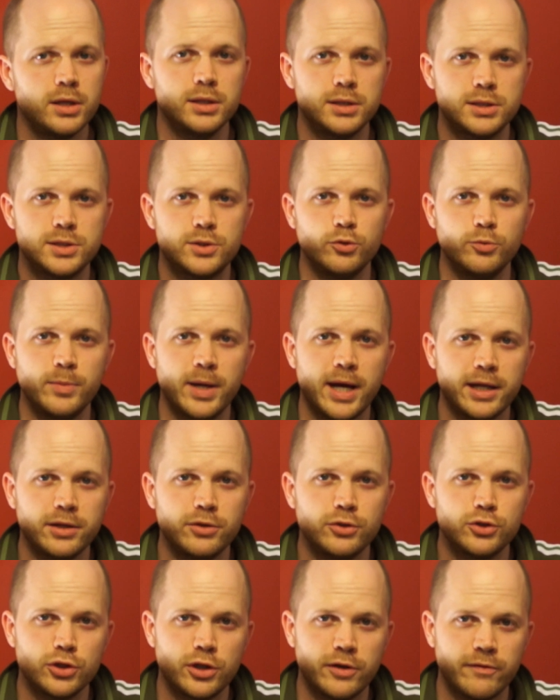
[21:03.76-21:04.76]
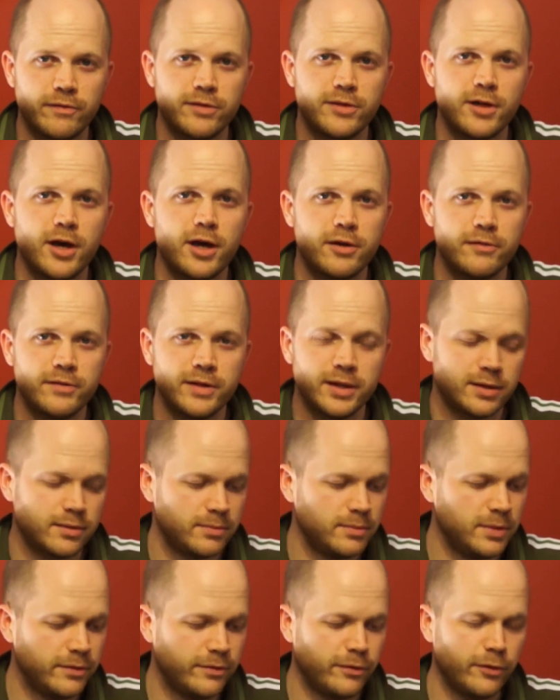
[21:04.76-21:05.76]
It's too bad. You should have thought of
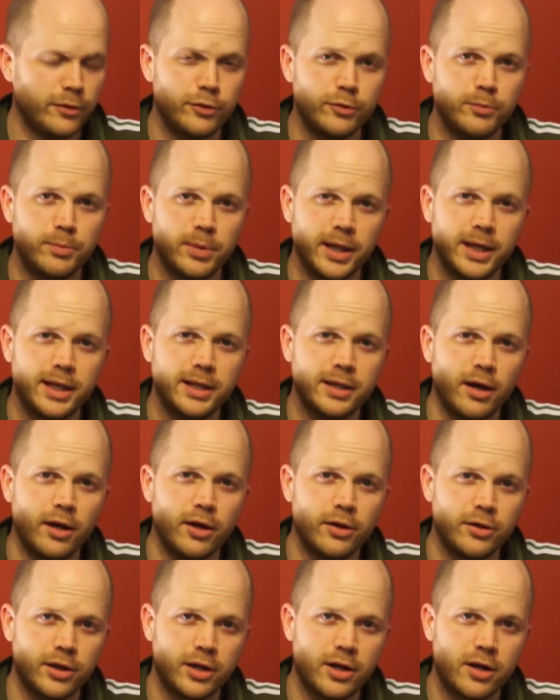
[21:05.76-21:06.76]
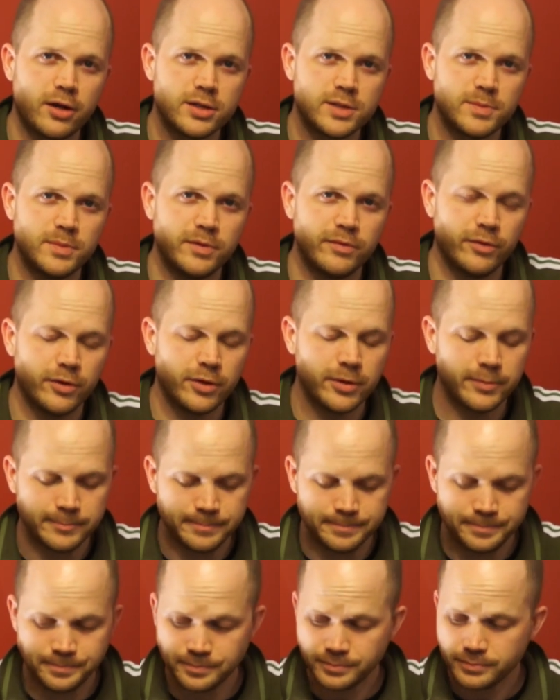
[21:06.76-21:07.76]
it before you played all the cards before.
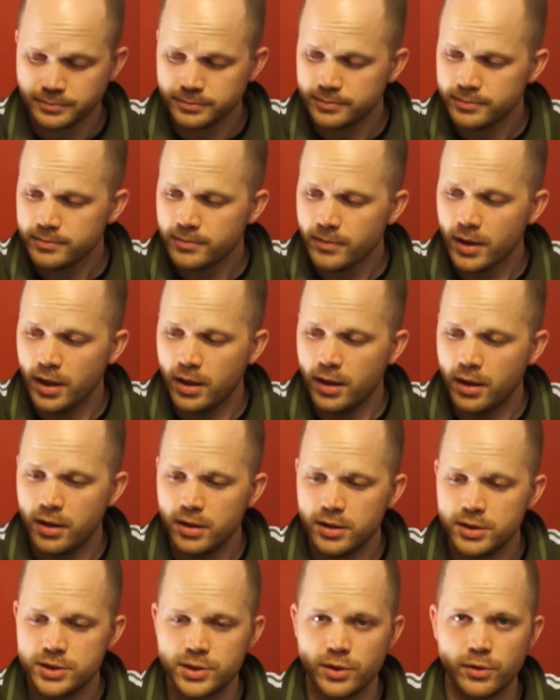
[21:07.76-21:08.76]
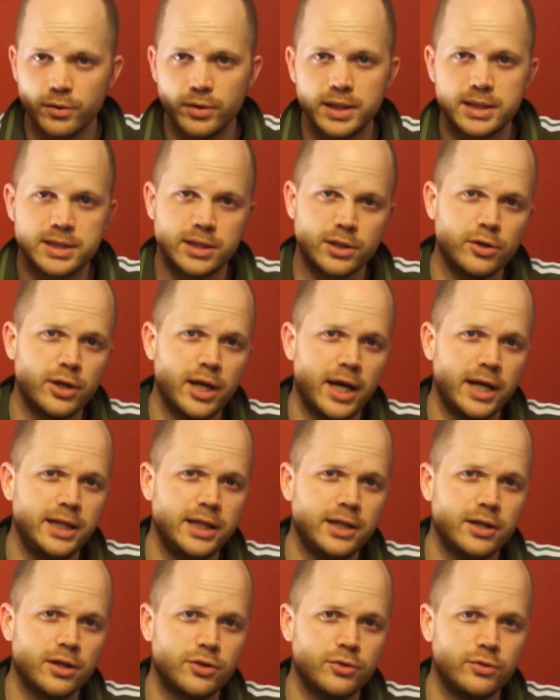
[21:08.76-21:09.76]
So it's a good
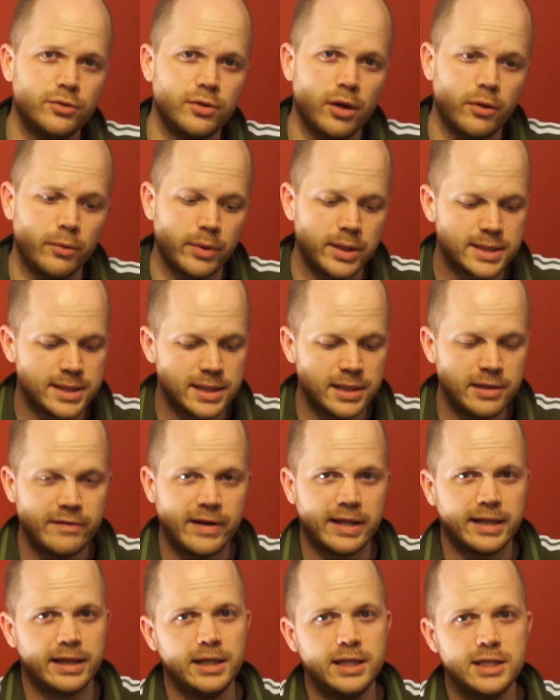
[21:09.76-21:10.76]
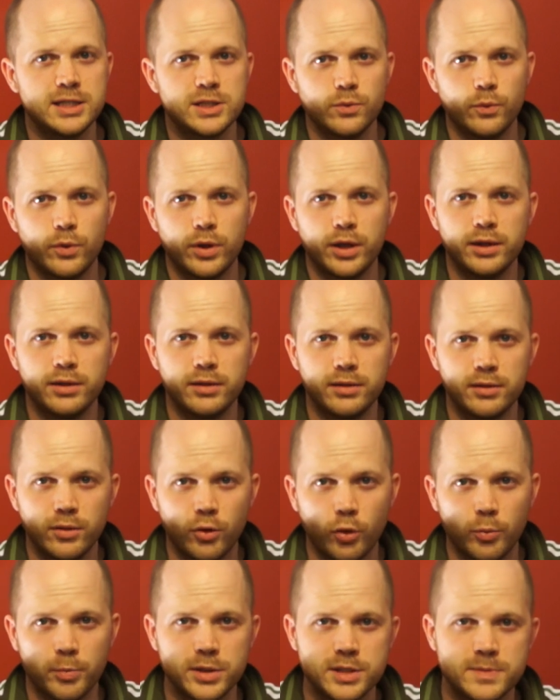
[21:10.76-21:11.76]
idea to always leave at least 1
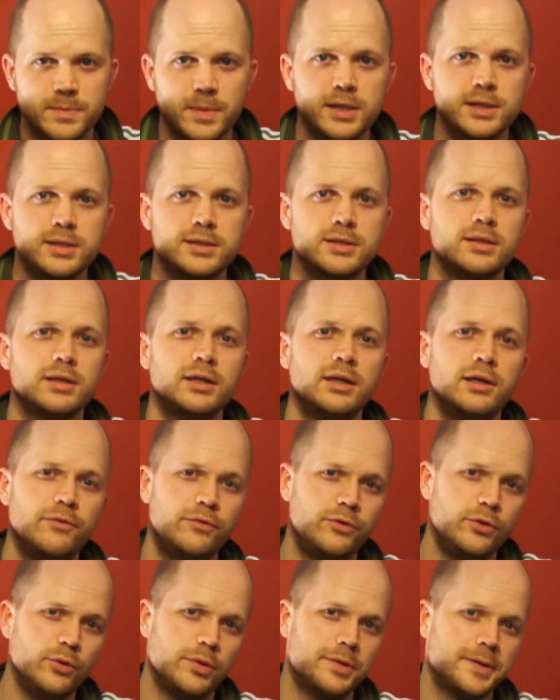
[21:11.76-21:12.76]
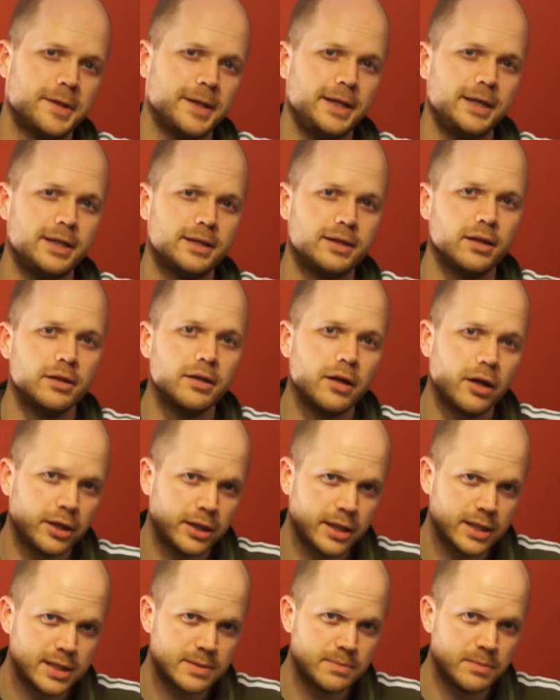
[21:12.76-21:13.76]
open space if you think the
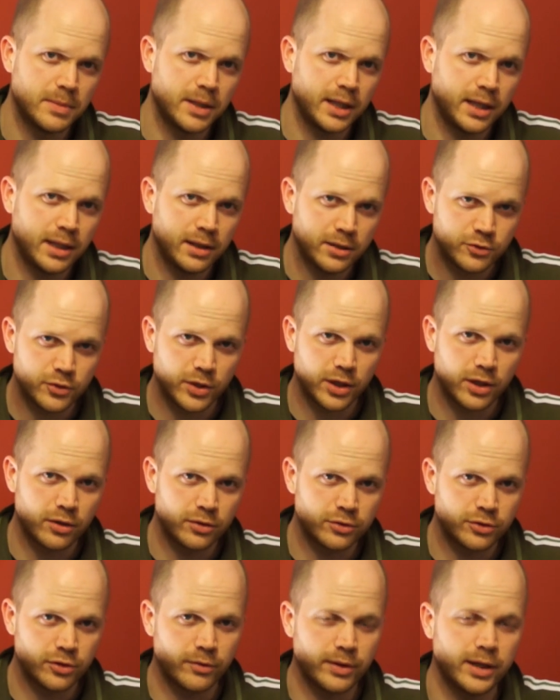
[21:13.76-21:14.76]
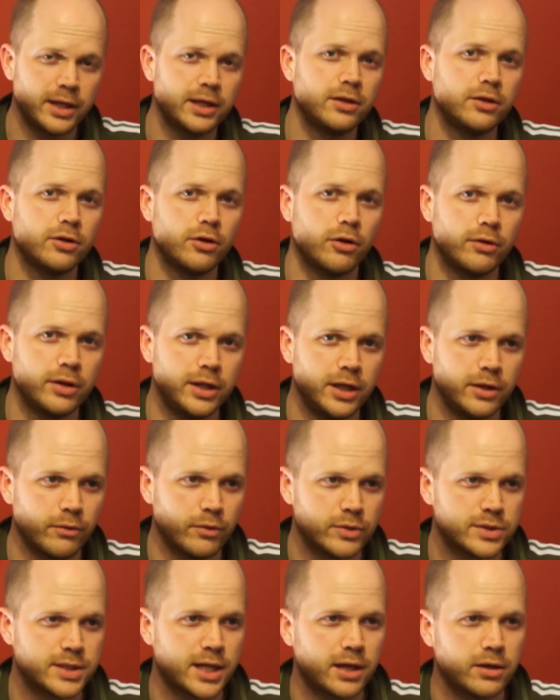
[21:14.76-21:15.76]
darkness may trigger during your
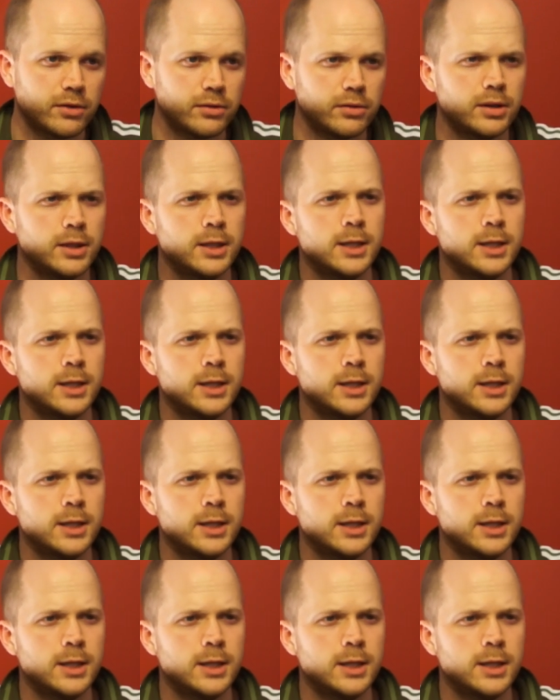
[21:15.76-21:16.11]
hero cycle.